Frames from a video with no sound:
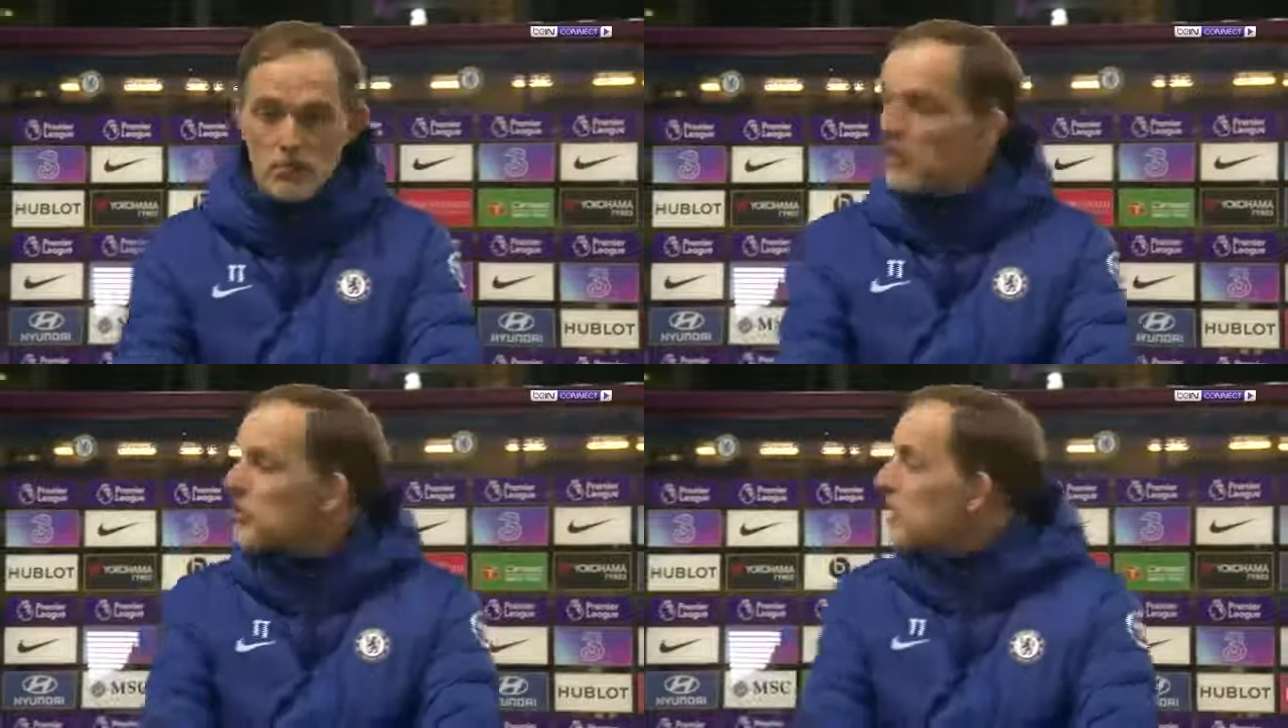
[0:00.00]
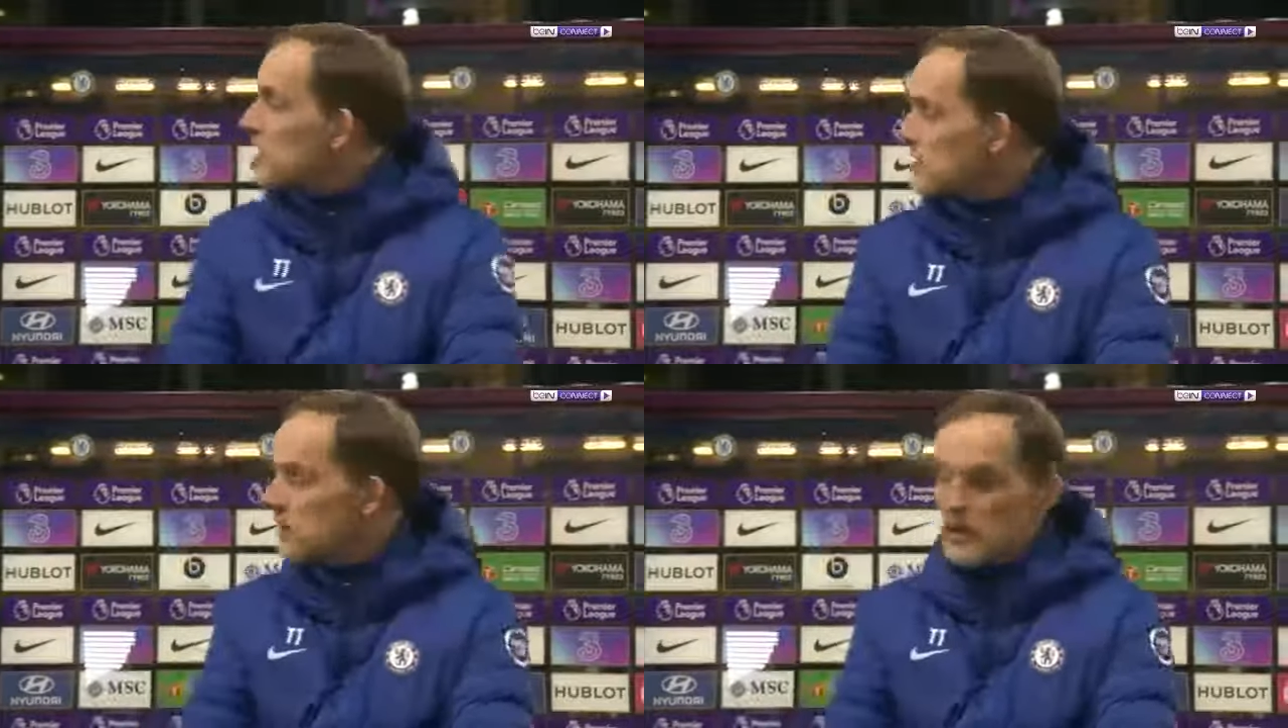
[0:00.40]
I think
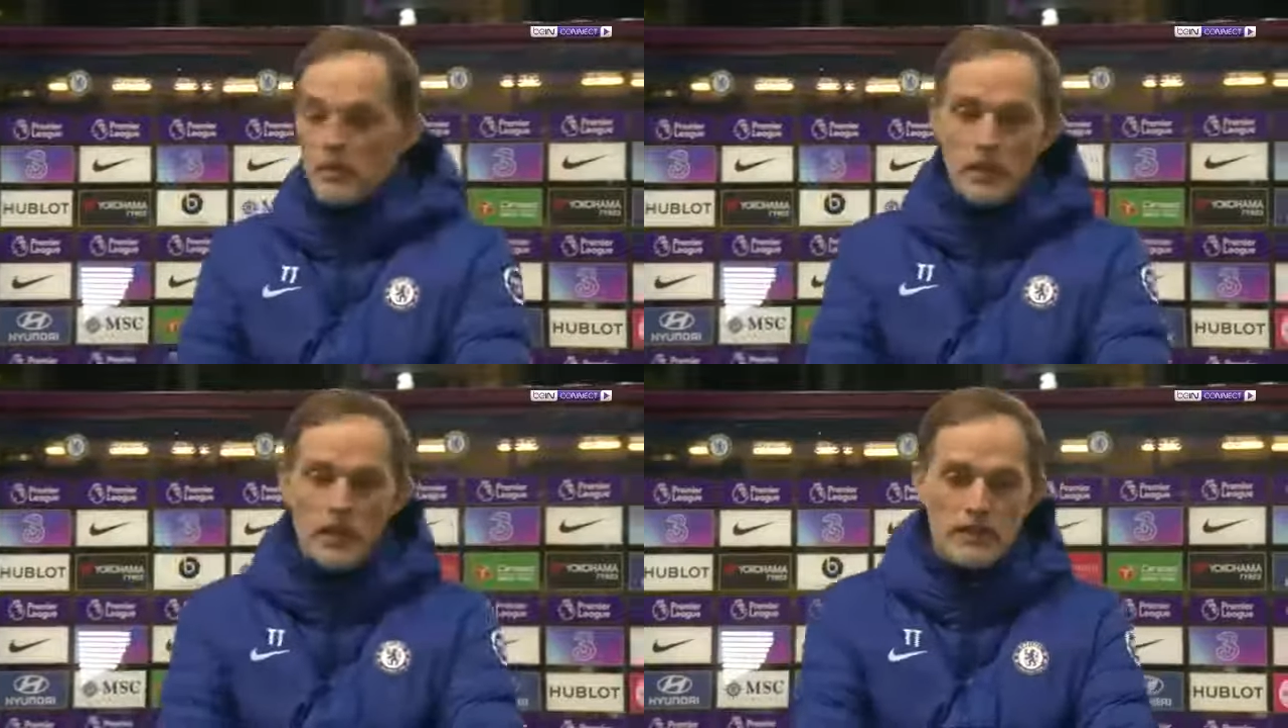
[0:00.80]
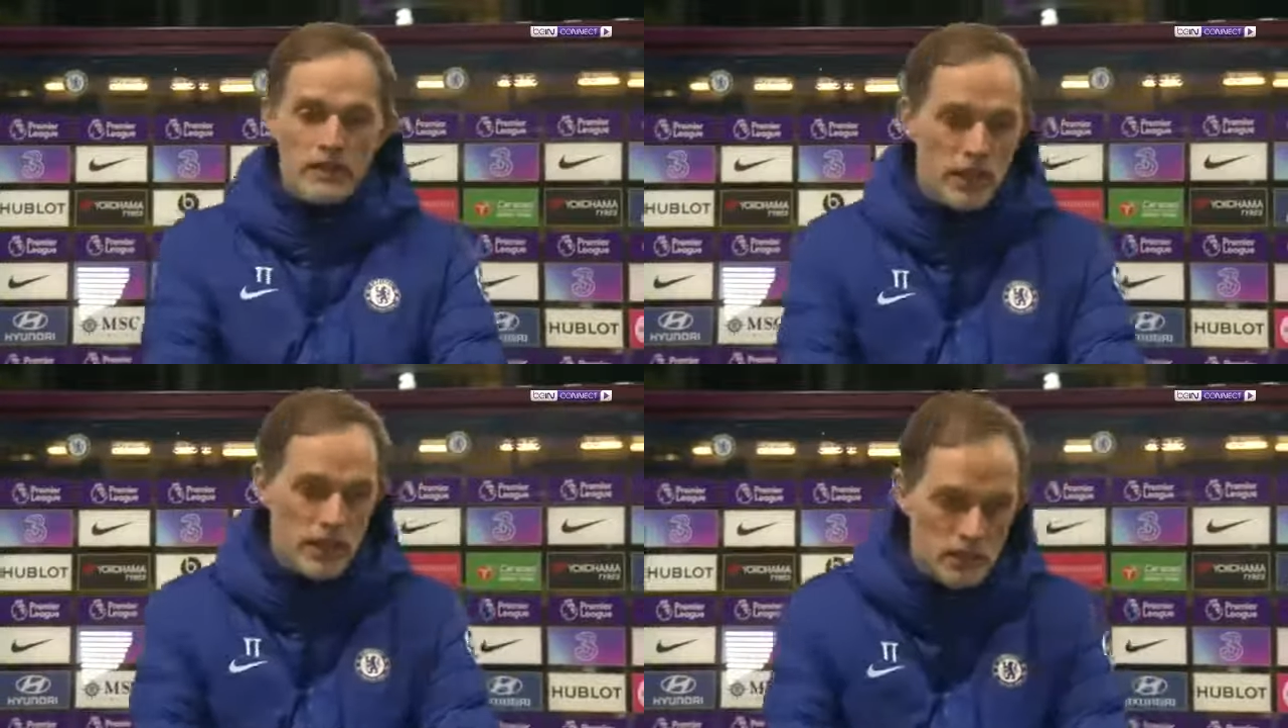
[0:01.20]
it's even a
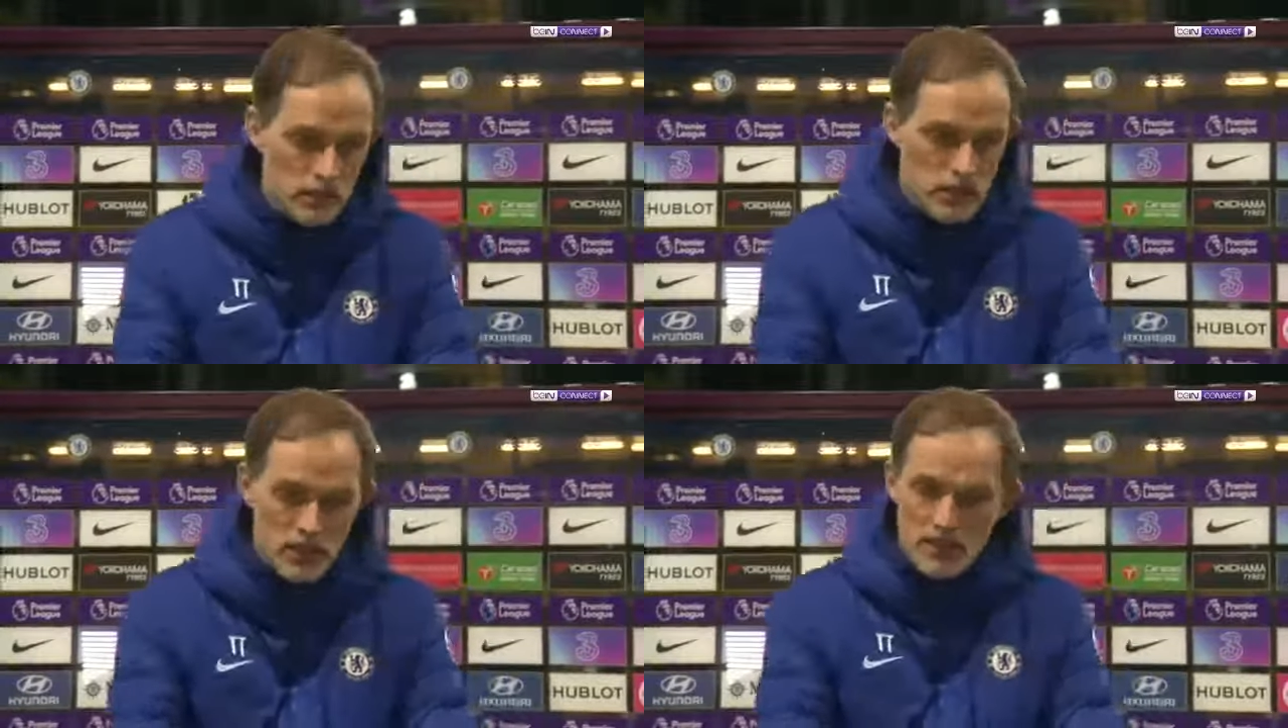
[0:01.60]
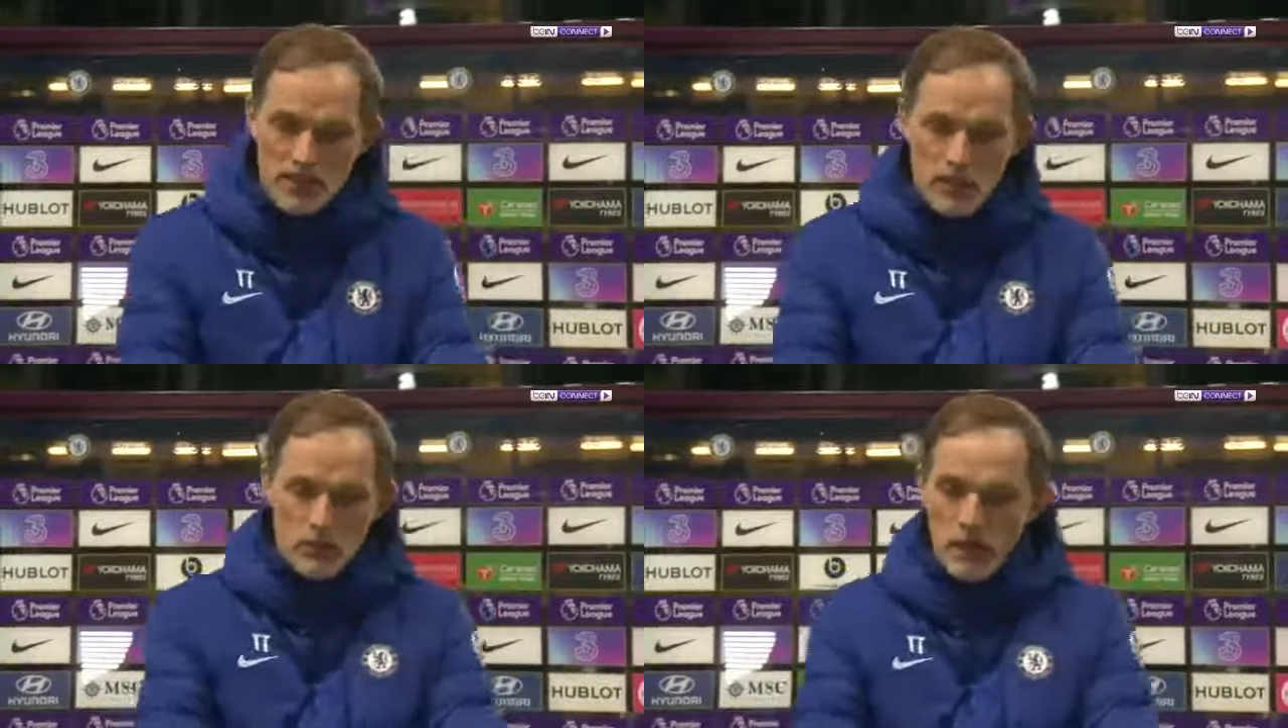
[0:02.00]
penalty. I cannot
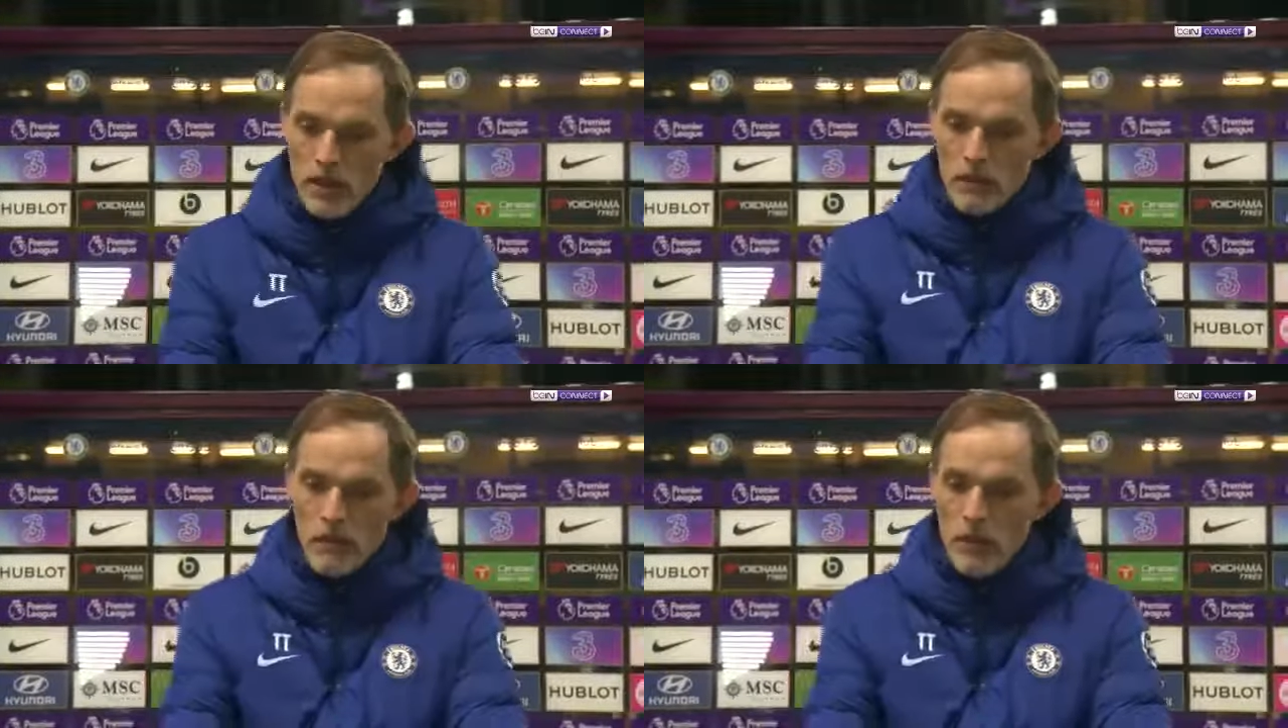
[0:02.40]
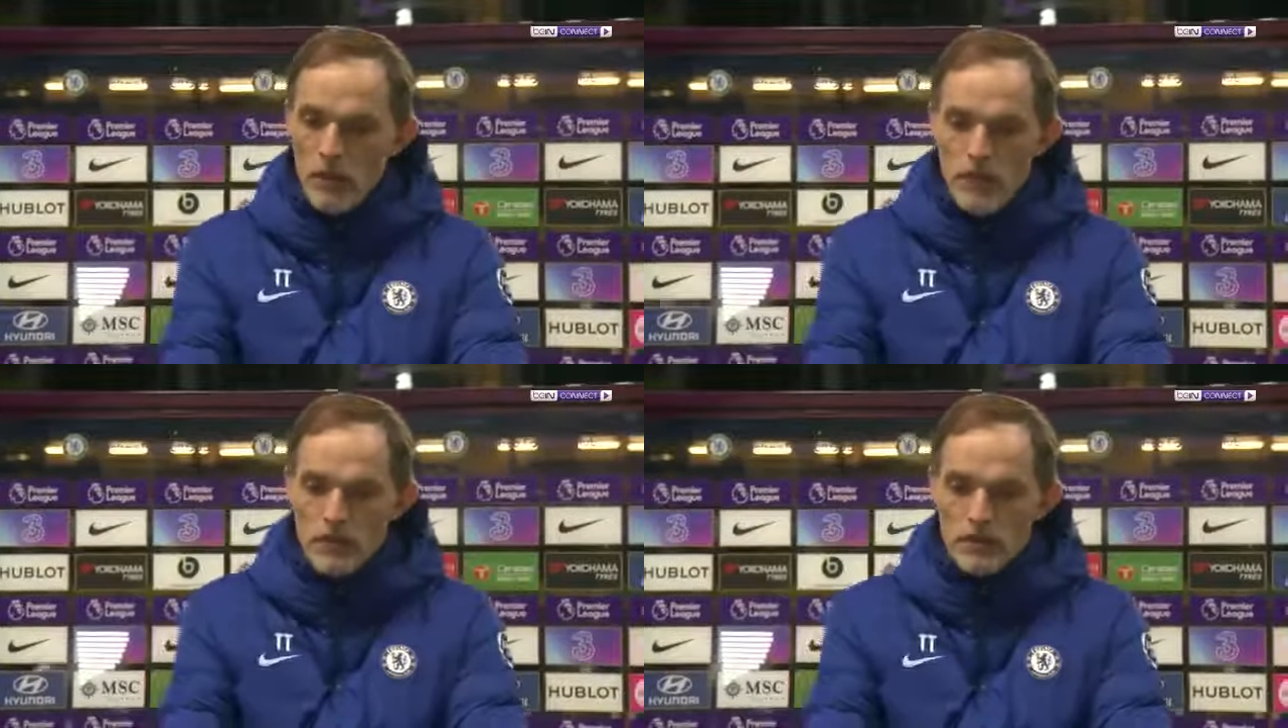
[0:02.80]
understand why
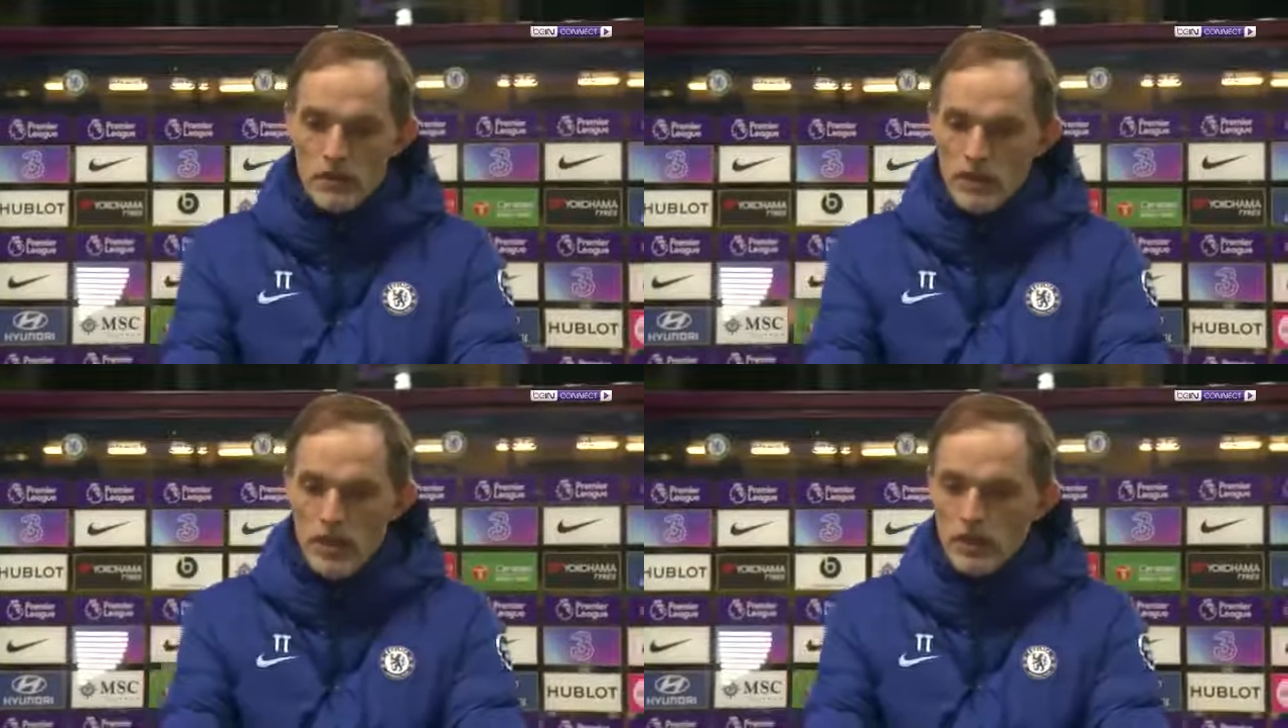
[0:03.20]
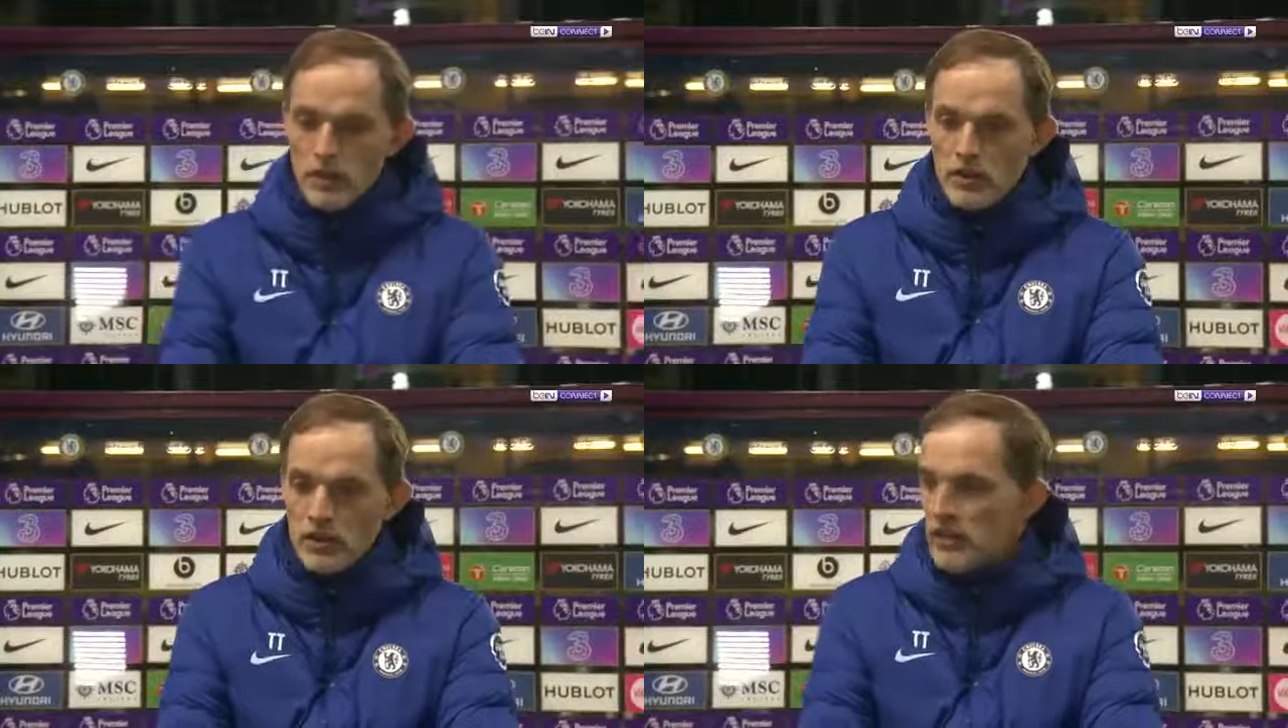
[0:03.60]
VAR is not checking
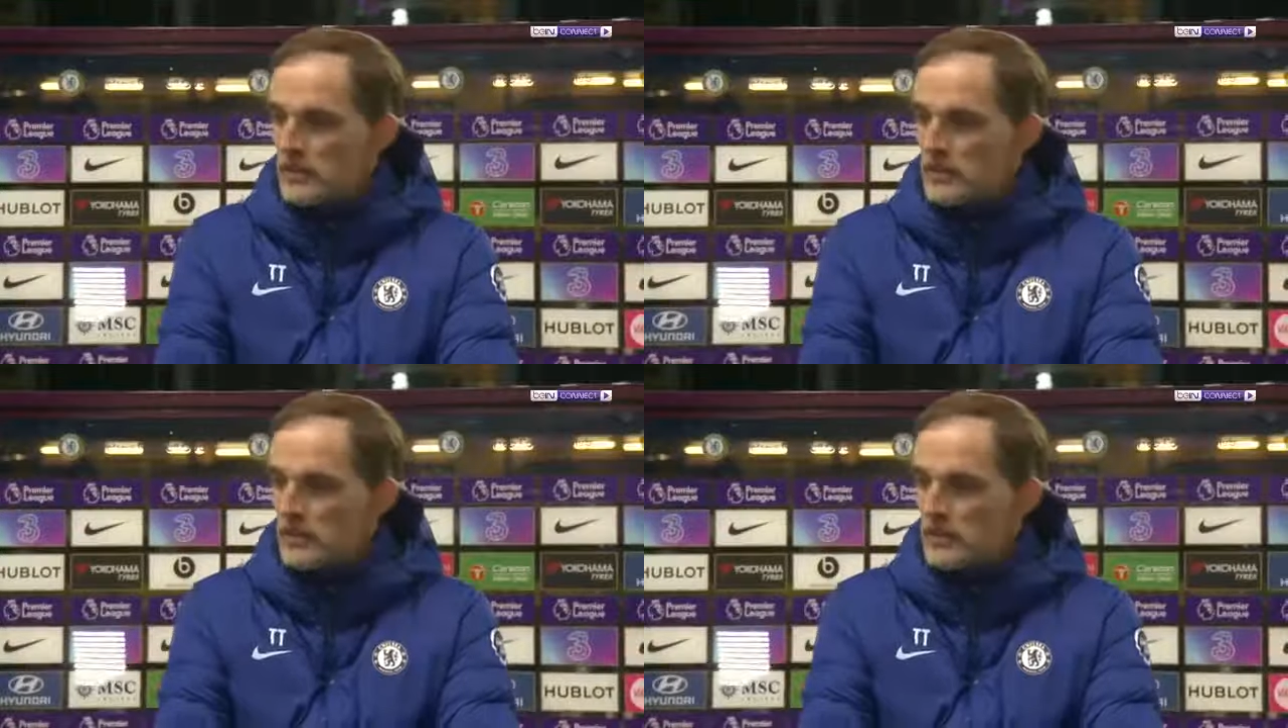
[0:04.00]
on that.